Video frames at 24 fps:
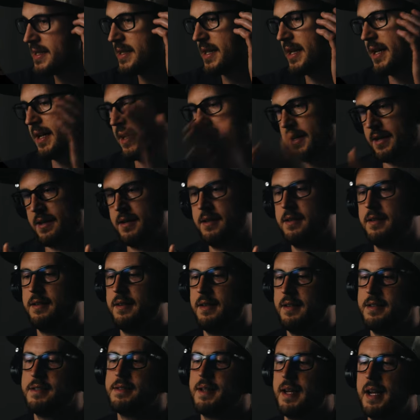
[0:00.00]
is like
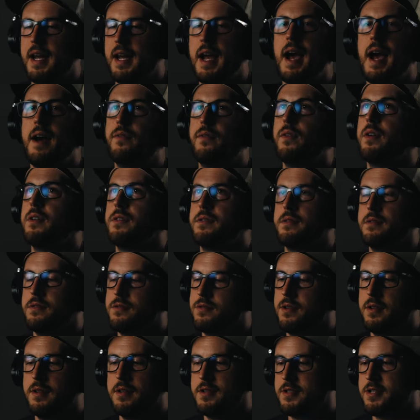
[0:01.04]
it's like halfway through the trailer.